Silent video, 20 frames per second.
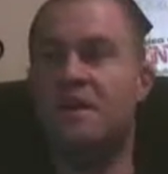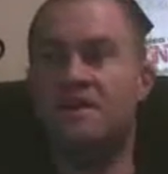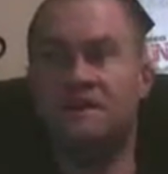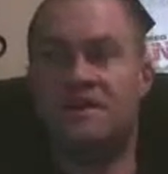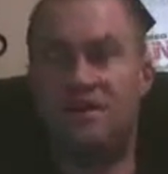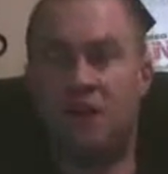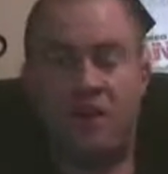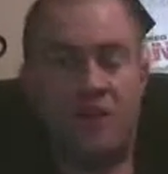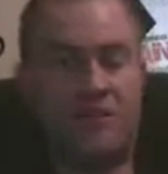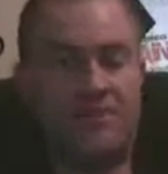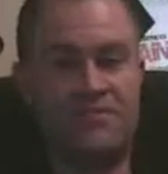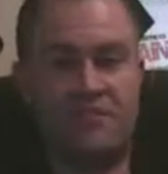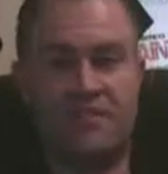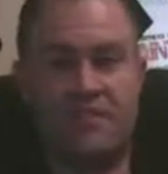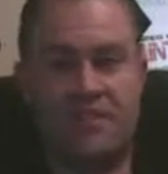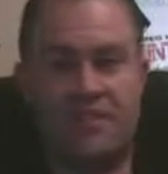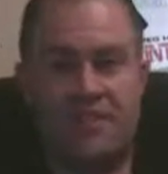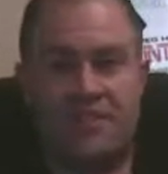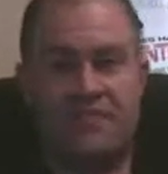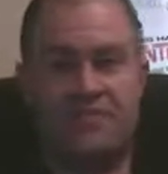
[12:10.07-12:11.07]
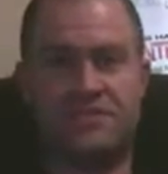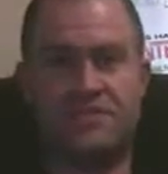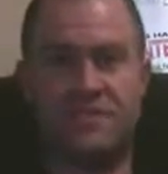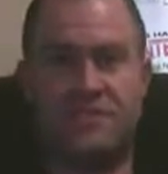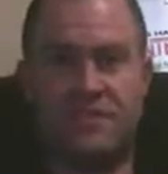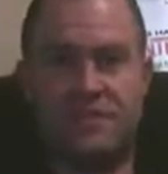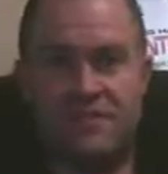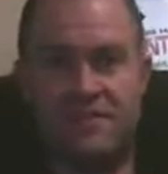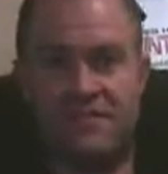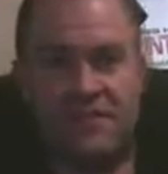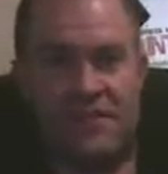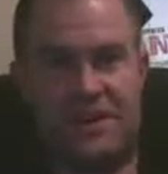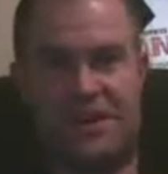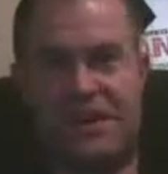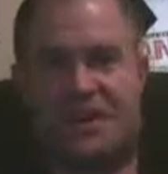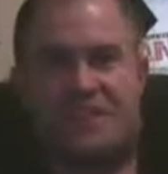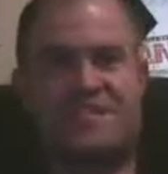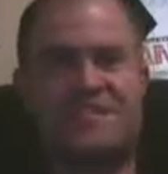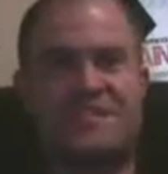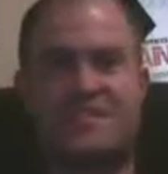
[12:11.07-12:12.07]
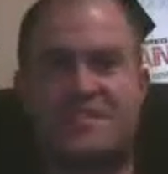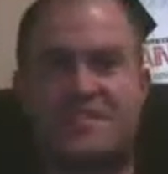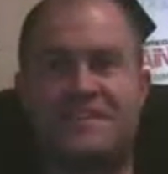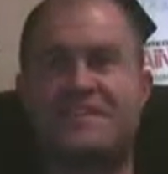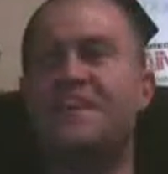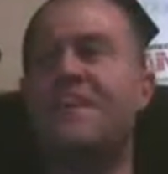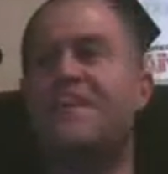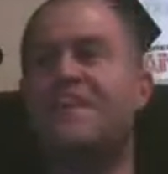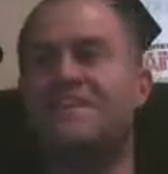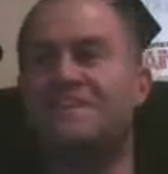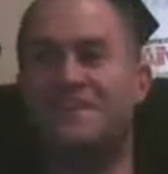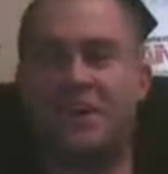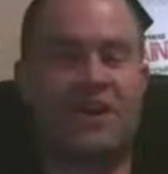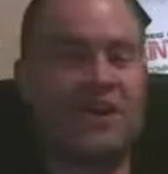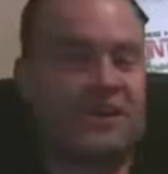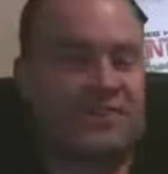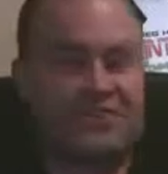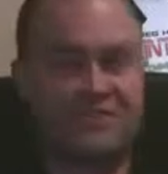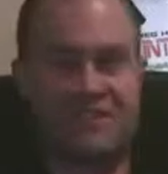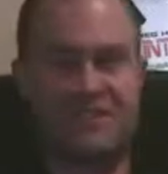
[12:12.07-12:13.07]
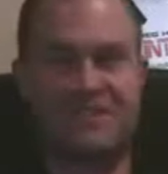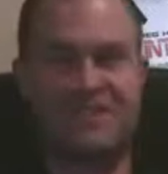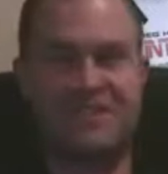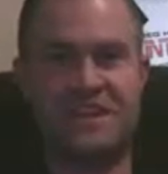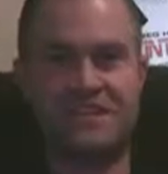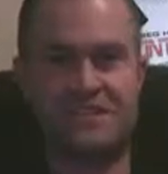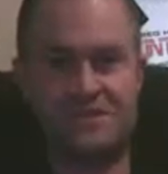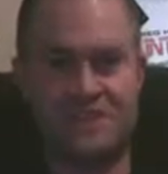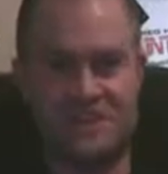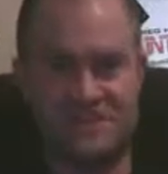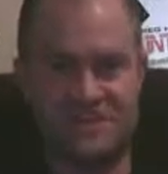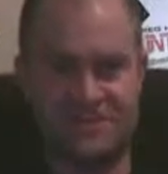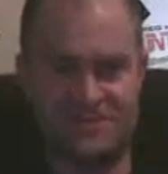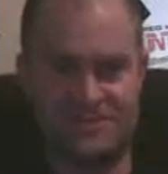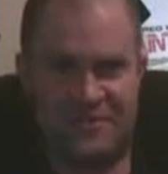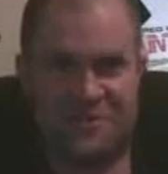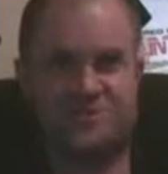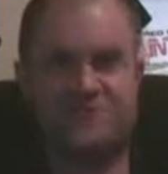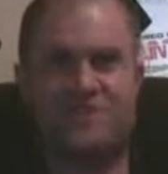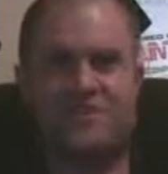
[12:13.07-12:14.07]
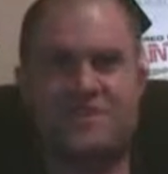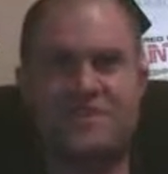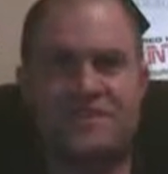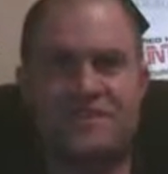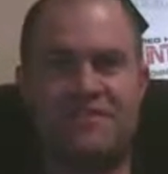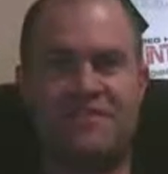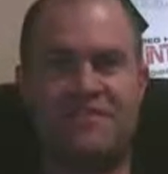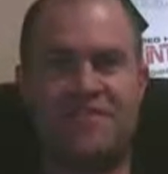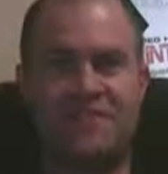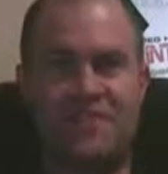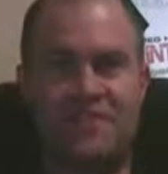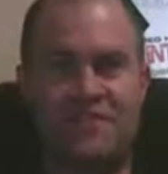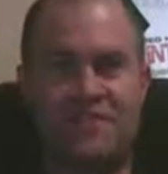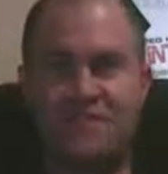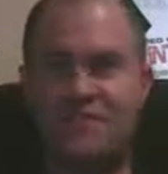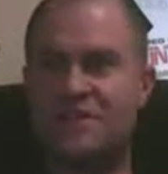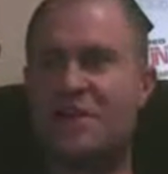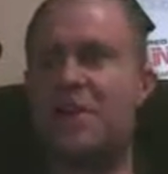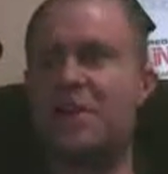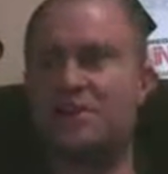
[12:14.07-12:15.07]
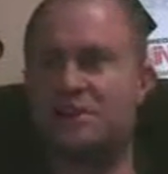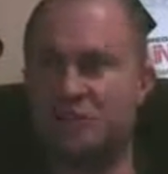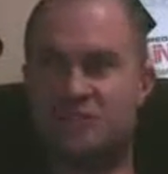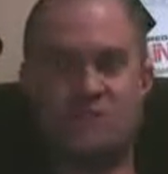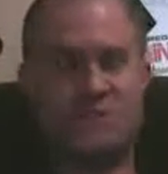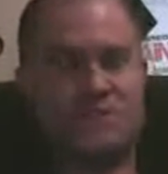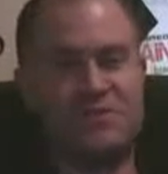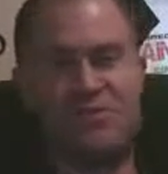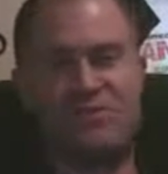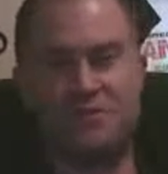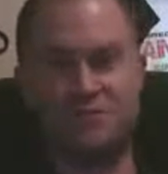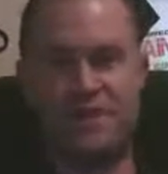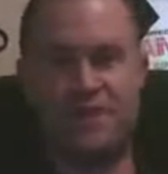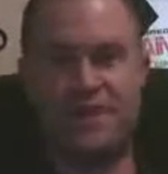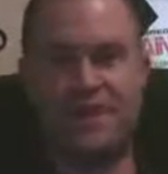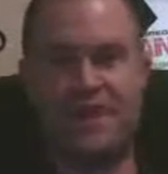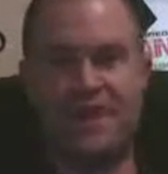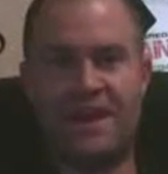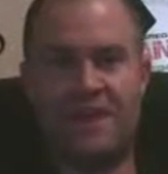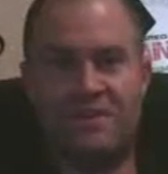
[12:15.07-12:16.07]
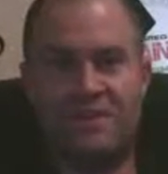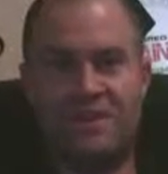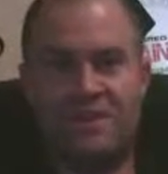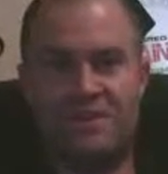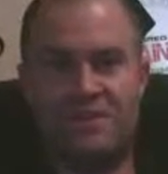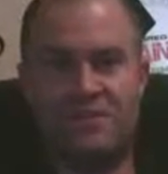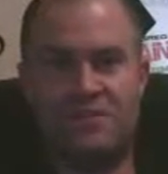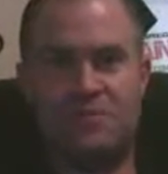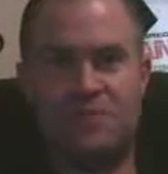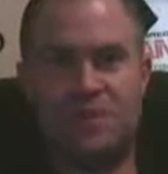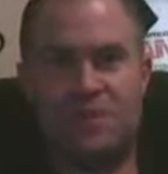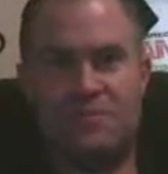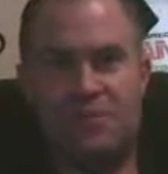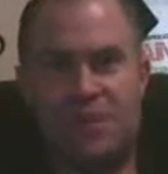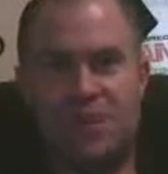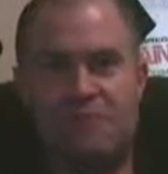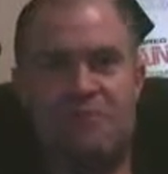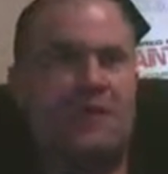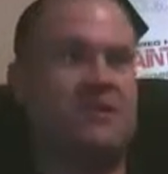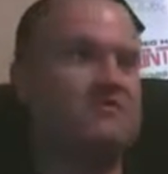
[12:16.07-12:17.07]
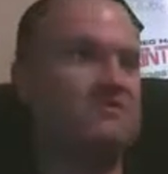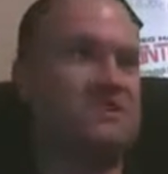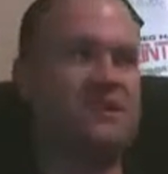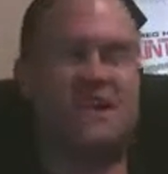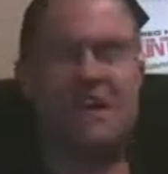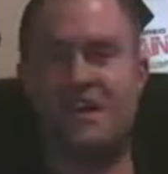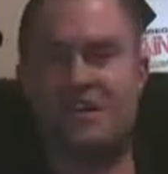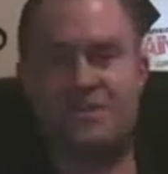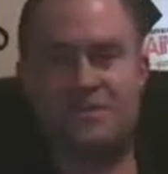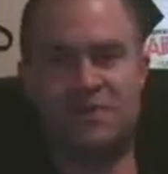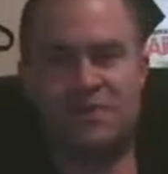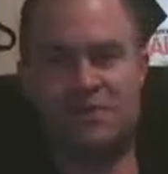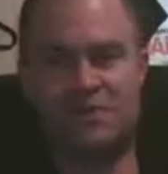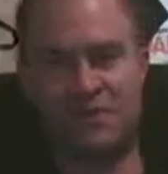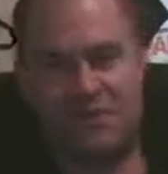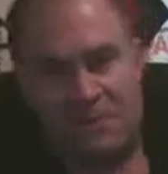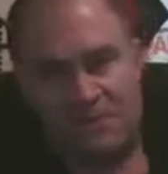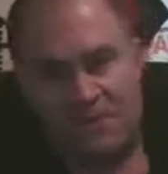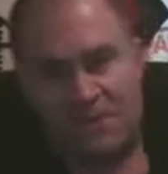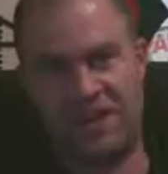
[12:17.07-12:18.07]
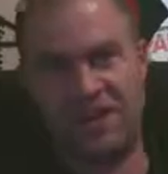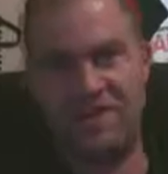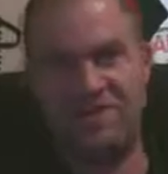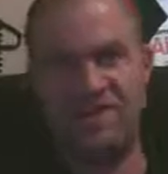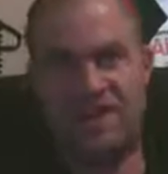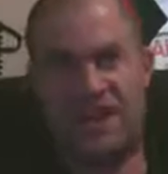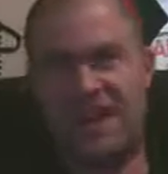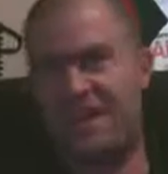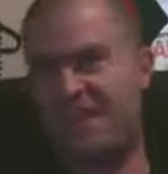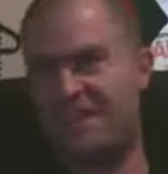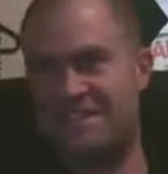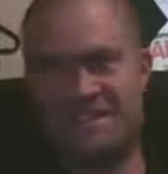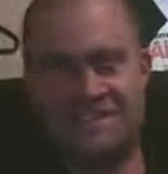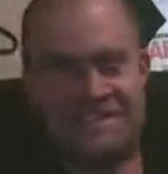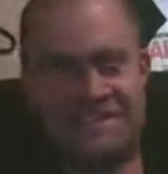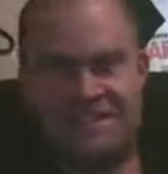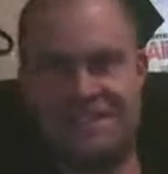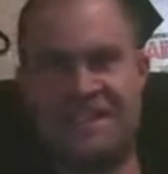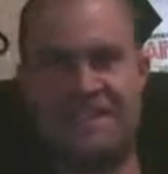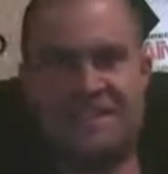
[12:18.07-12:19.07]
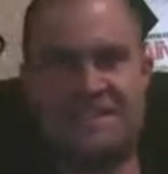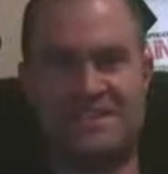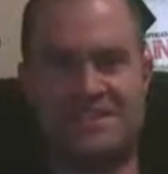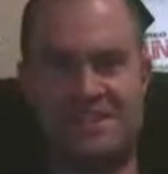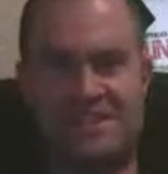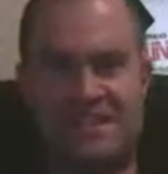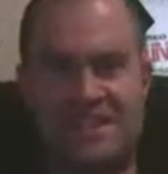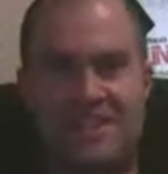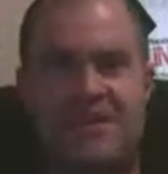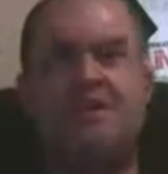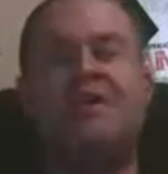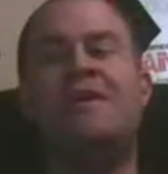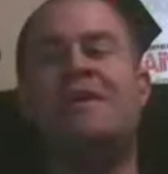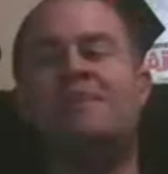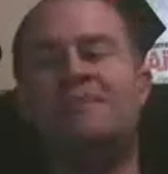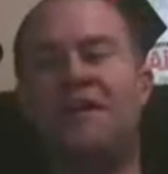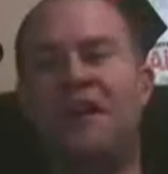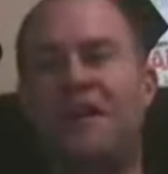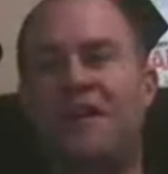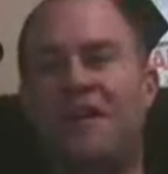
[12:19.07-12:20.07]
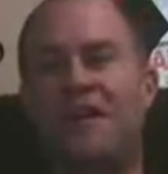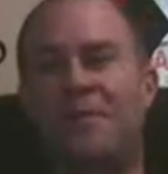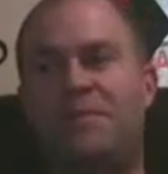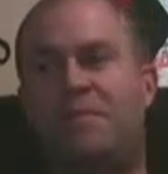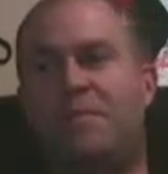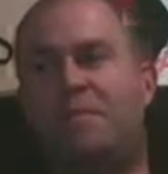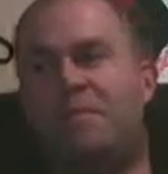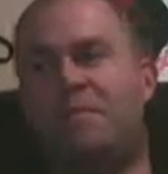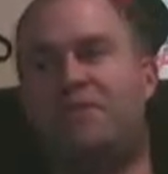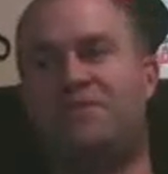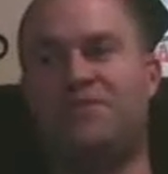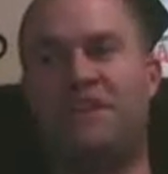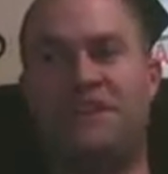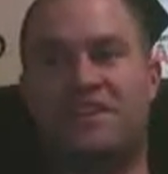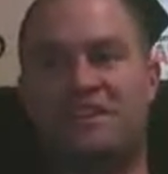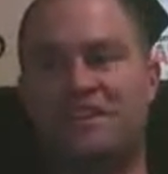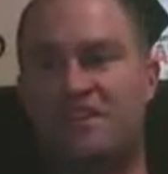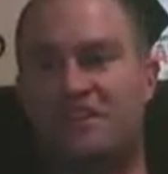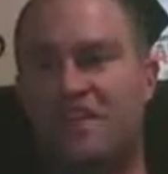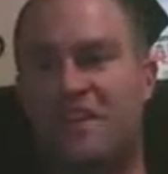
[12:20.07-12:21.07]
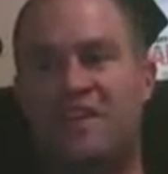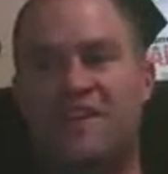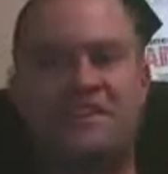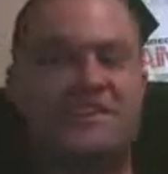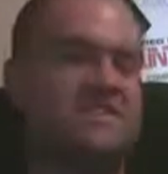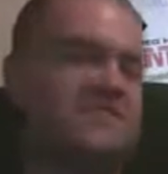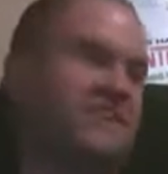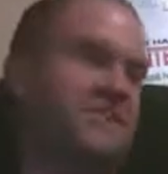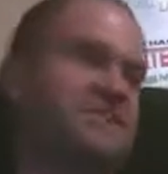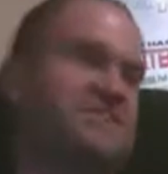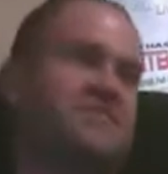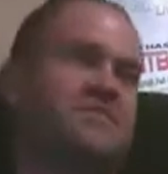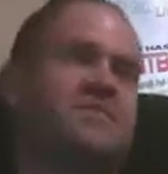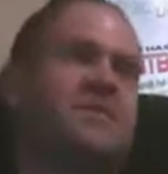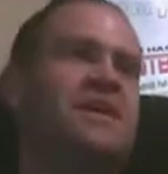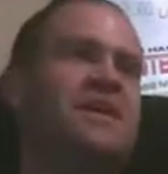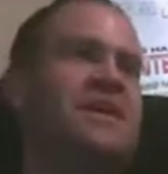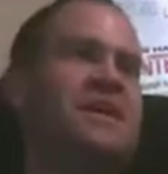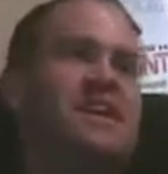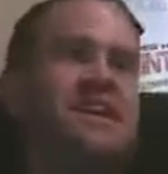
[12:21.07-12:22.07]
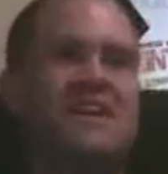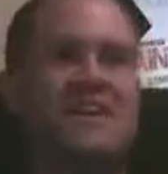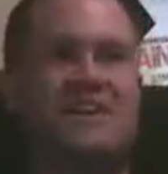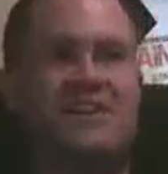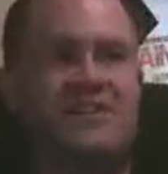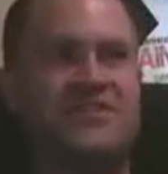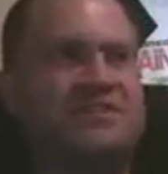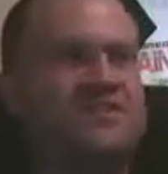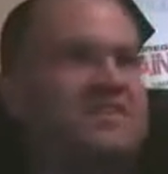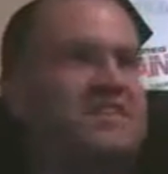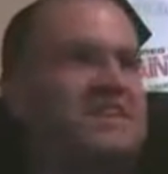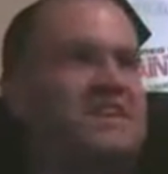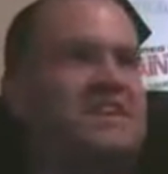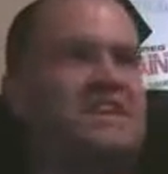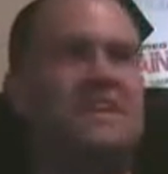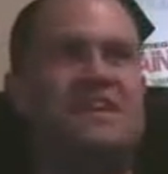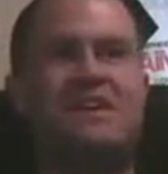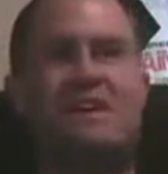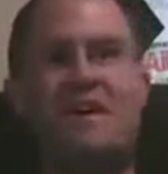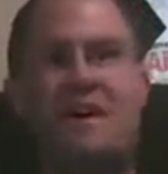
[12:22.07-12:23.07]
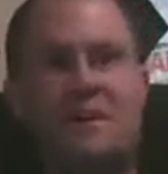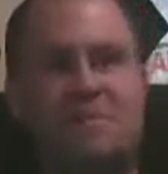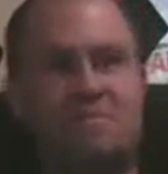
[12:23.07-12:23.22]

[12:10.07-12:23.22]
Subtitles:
Sorry if nobody ever told anybody else this. Sorry if technically is the first place you've ever heard this. You're supposed to spend a lot of money when you play paintball. It was the case when I started playing in the 80s, and it's the case now. Now, a lot of people may try to sell this as some inner city